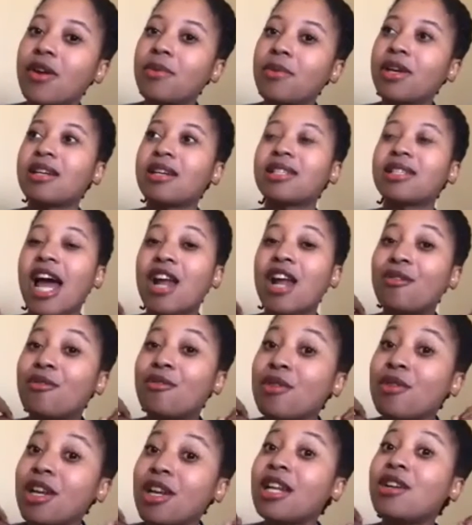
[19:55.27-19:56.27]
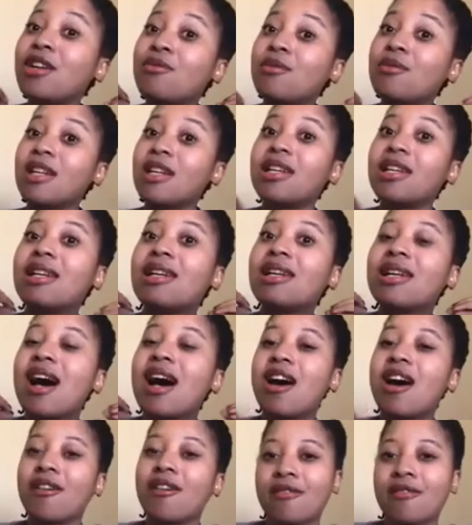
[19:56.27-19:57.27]
because I really, really
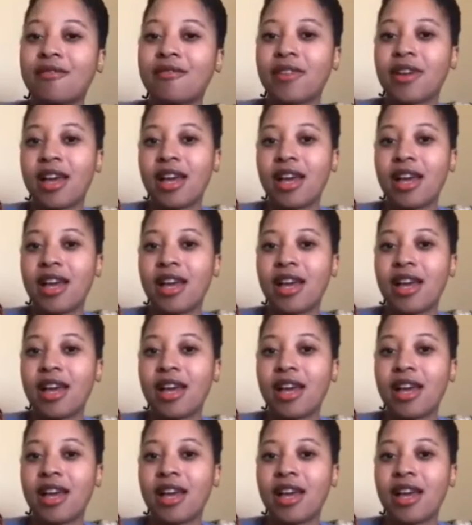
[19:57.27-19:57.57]
love